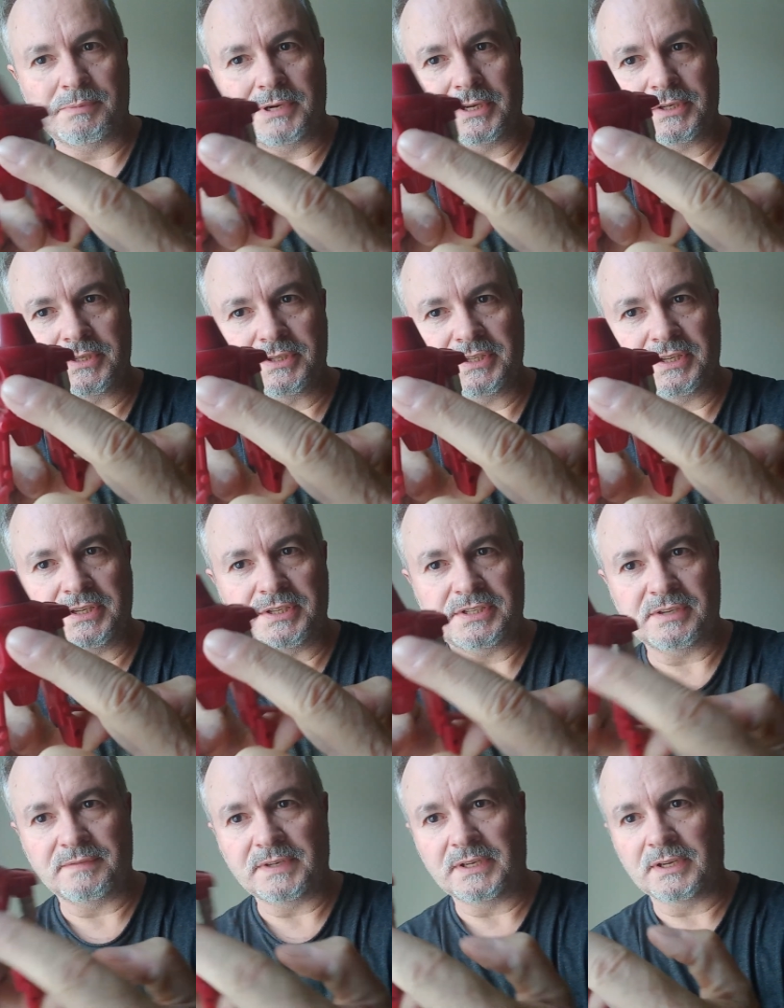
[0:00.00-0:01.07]
Productions
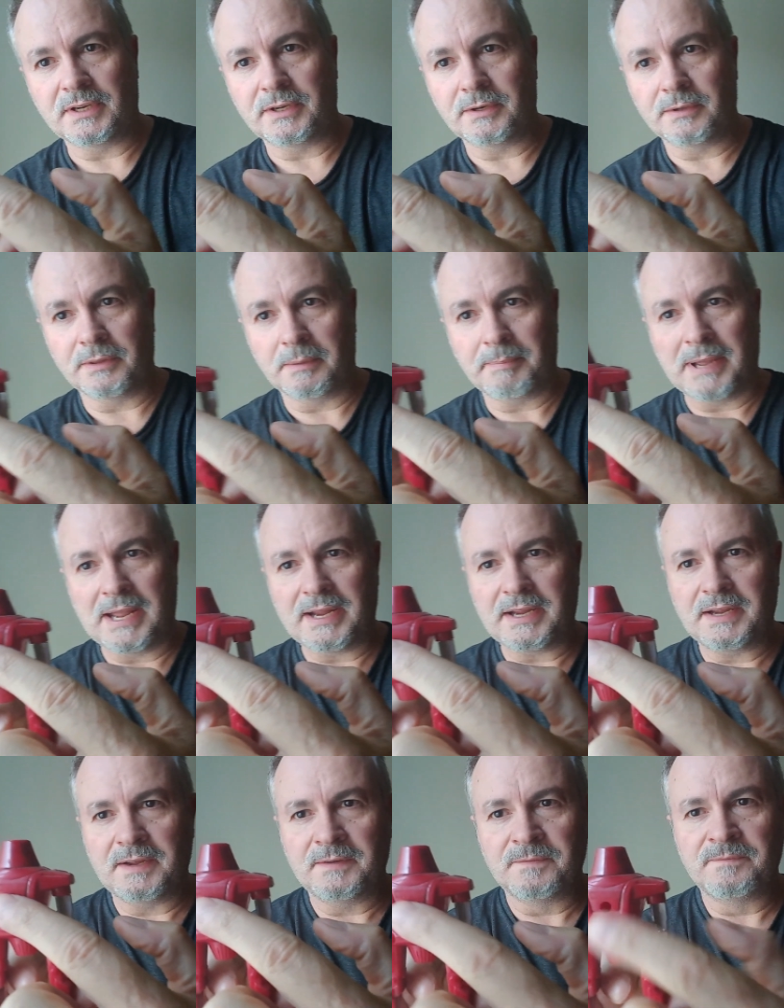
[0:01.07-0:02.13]
1979 on the
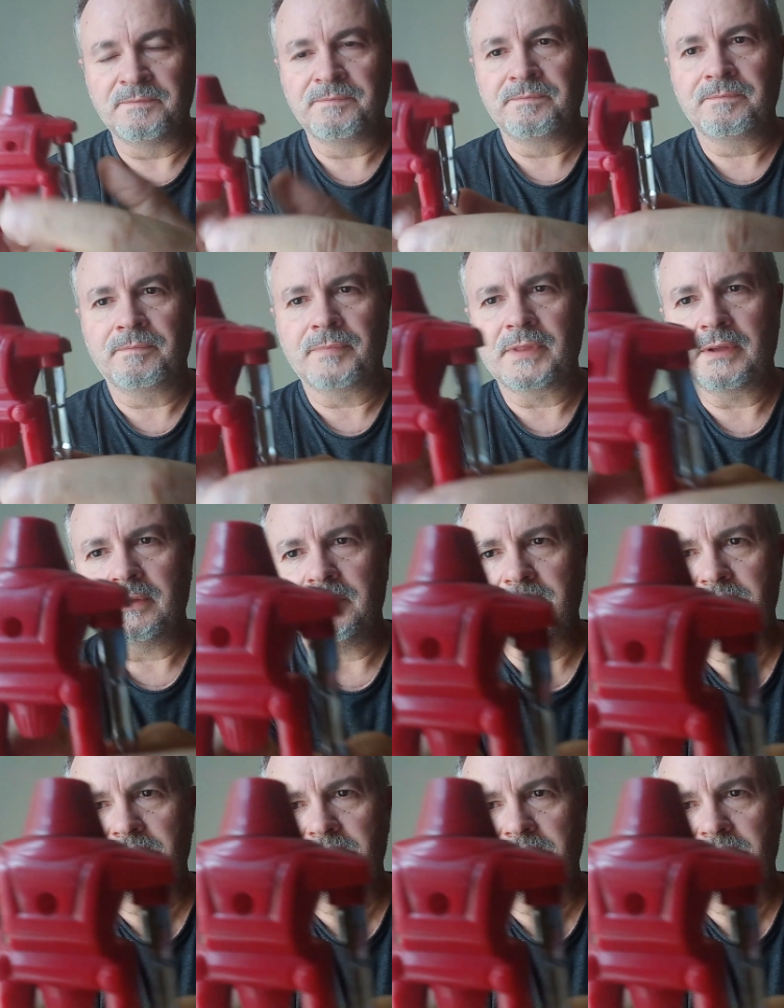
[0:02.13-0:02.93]
back. Can you